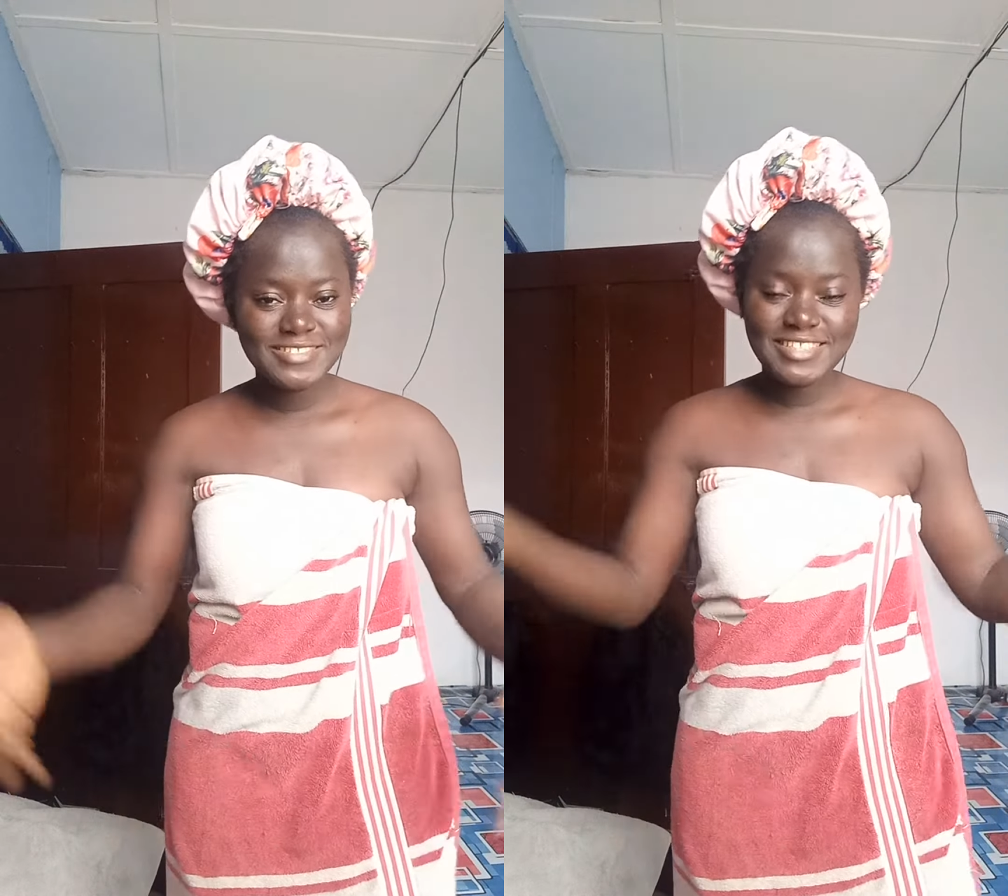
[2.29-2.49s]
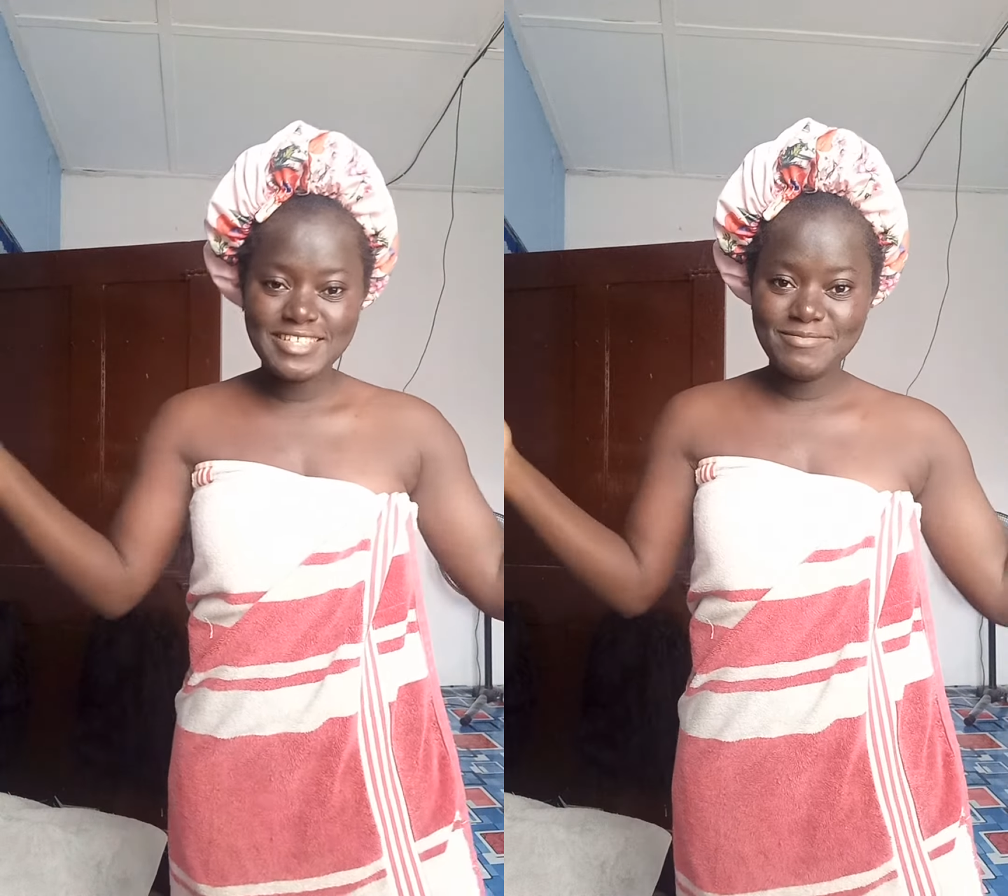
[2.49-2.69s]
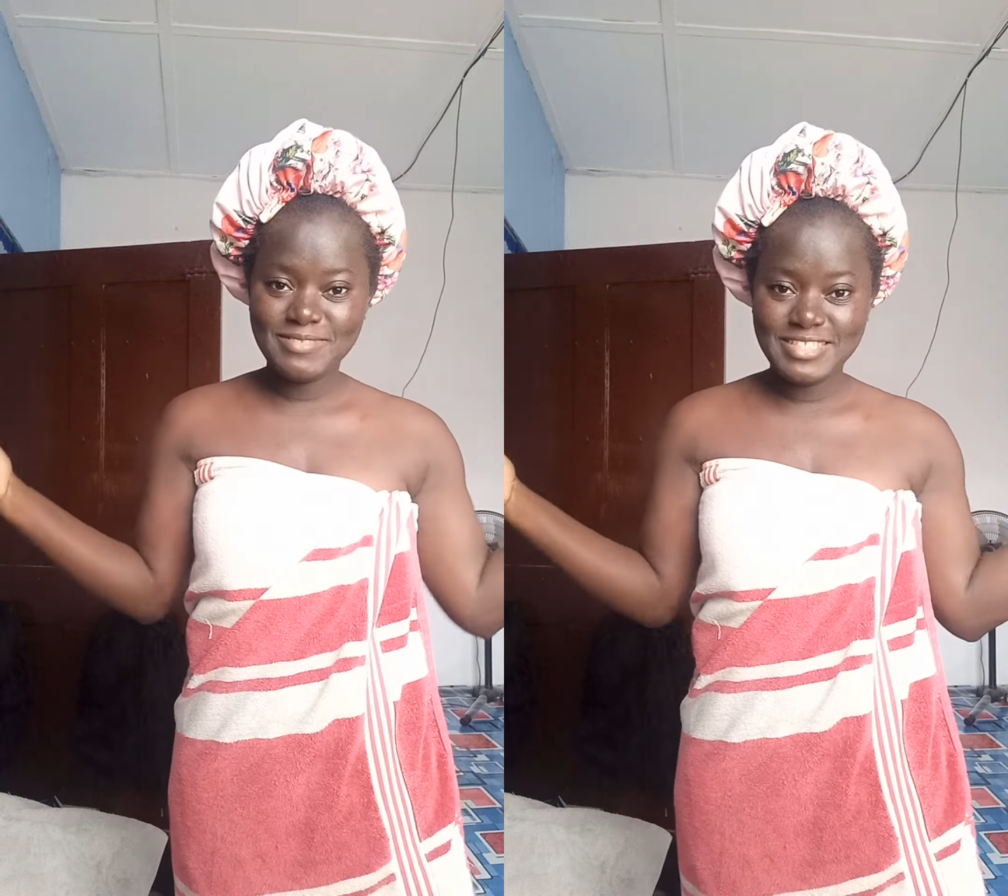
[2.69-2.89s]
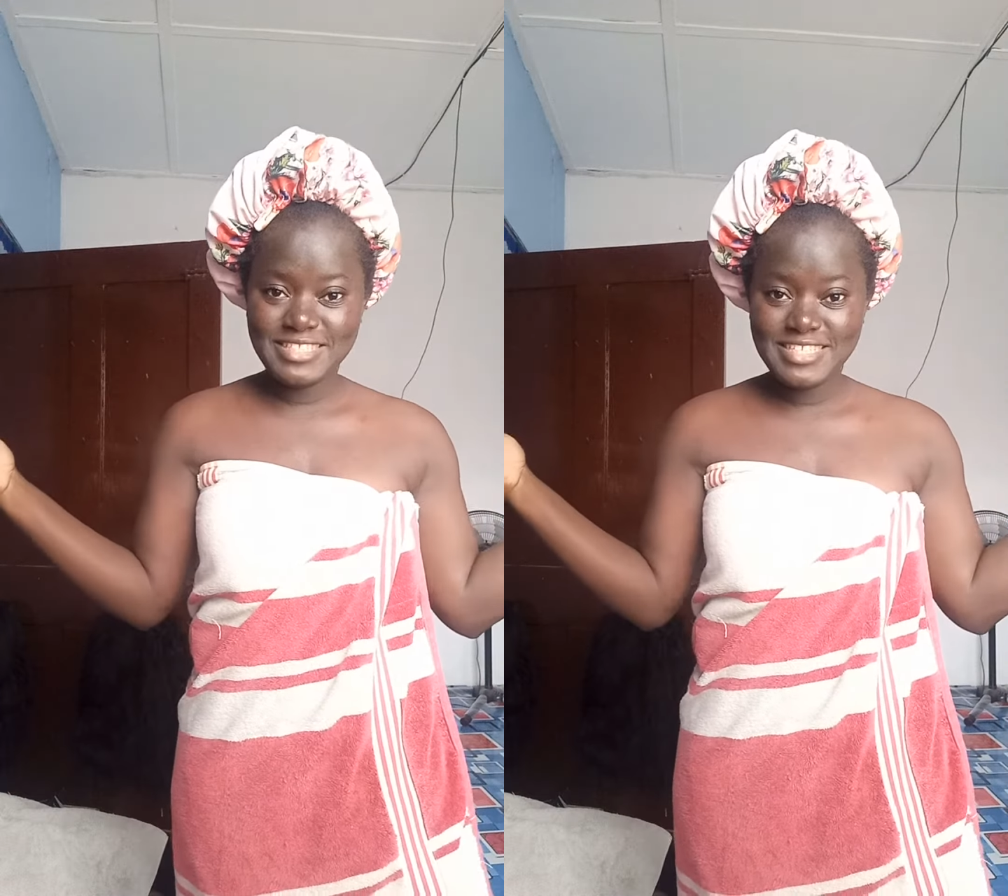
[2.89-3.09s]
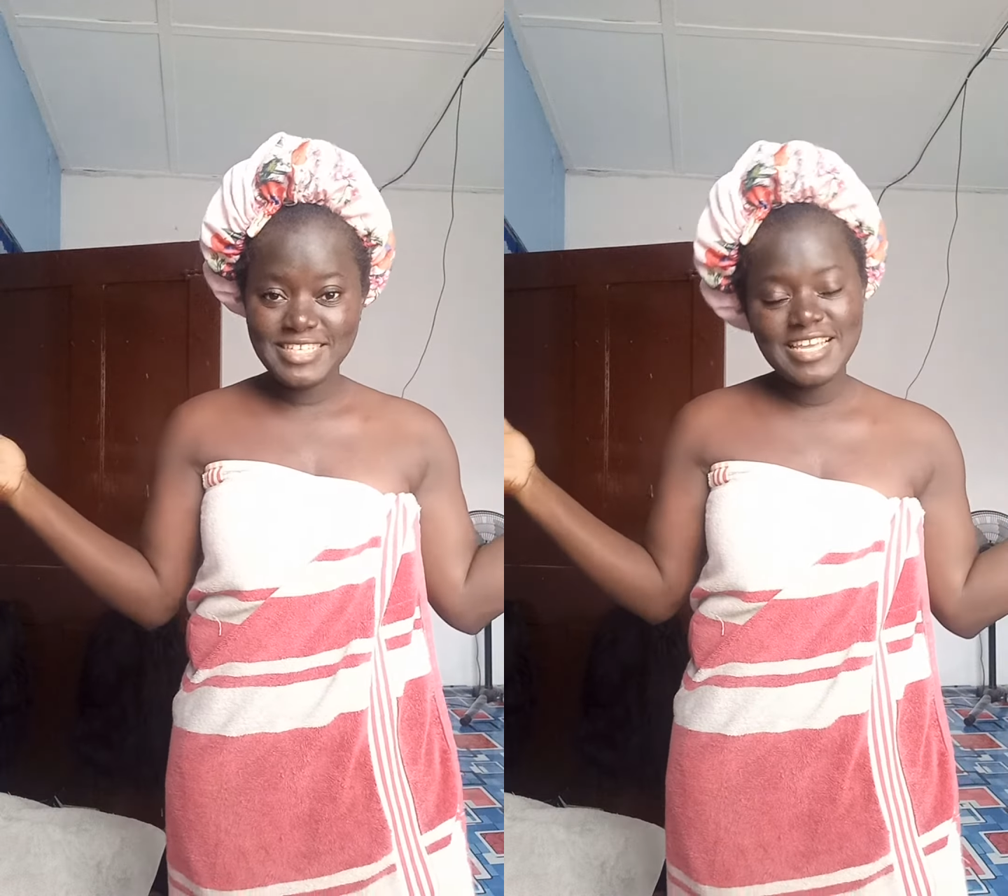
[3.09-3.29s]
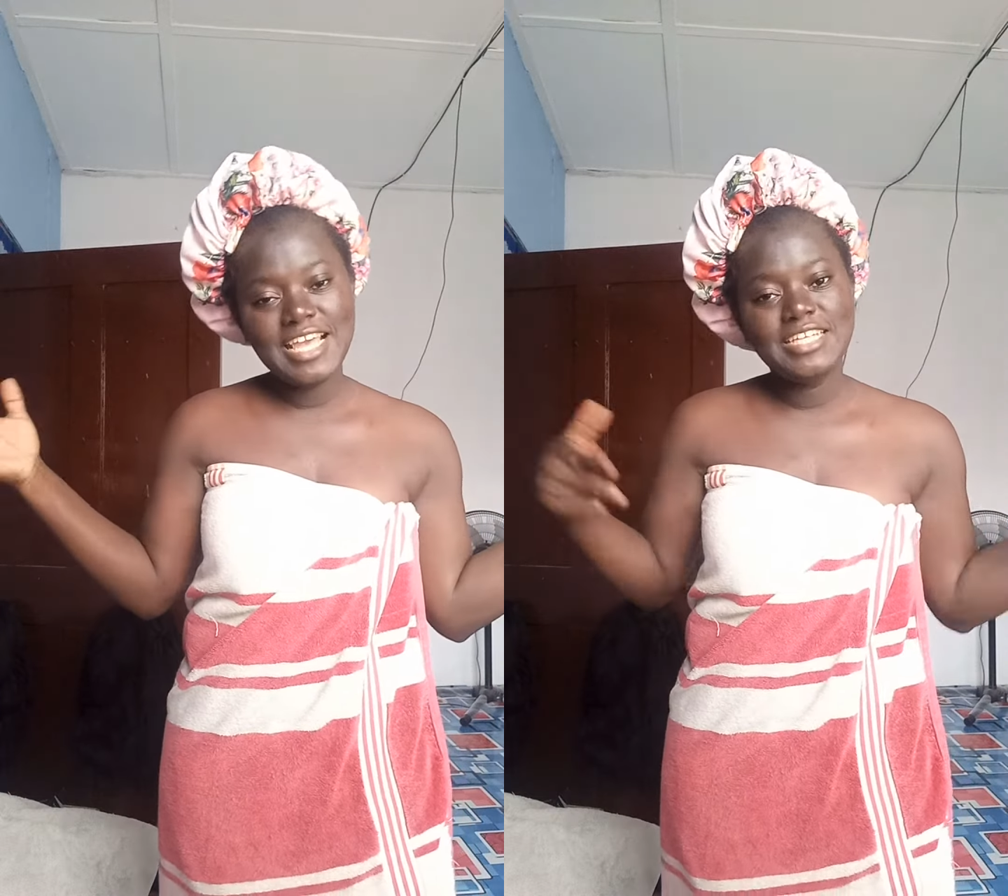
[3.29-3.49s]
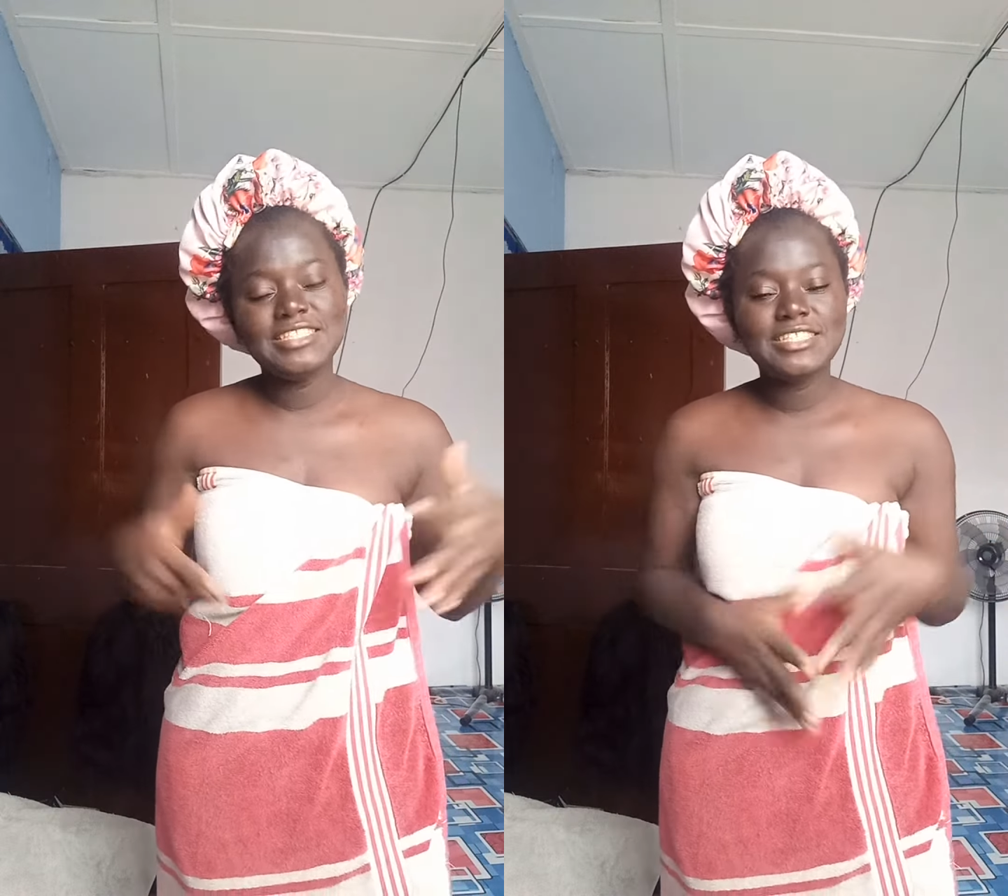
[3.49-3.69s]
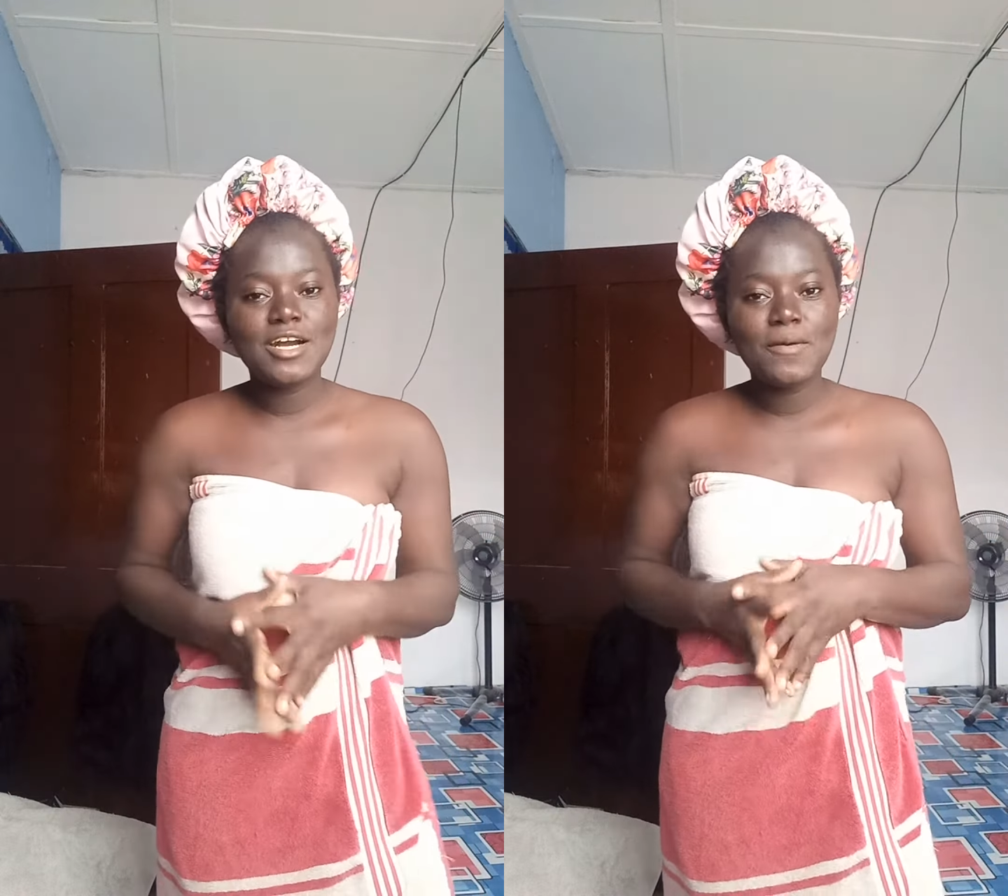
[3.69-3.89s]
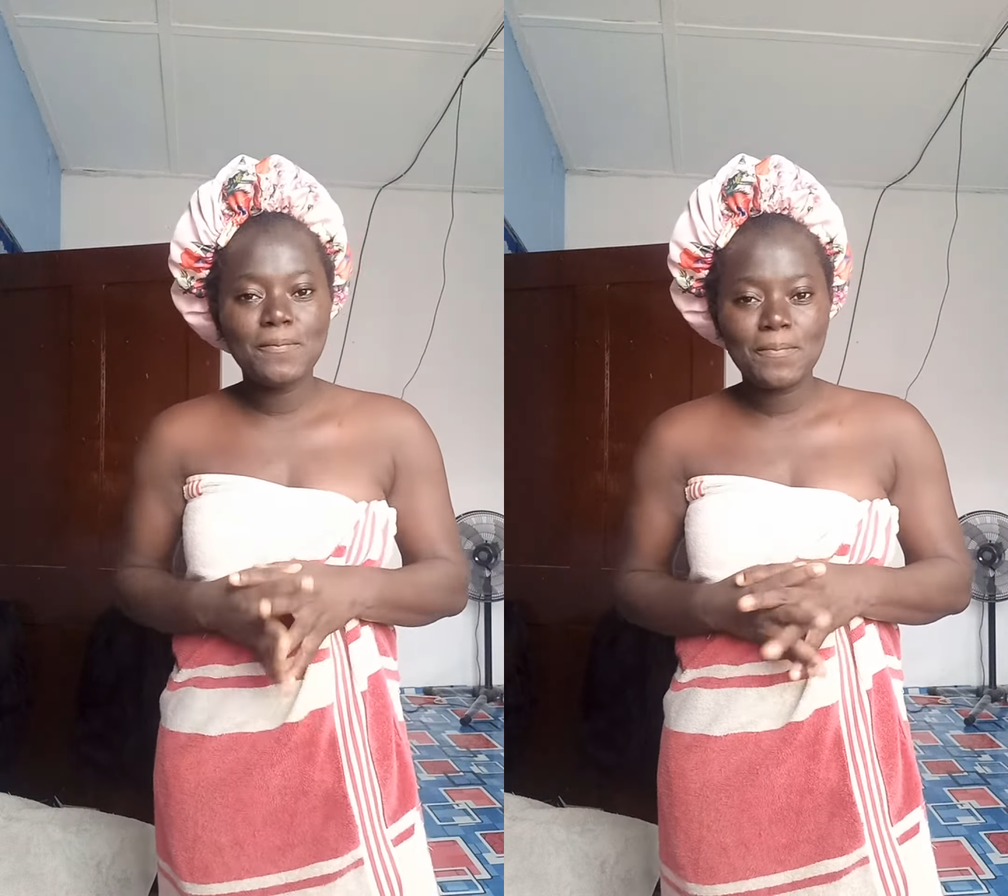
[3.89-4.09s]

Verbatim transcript: the name is Dee and um,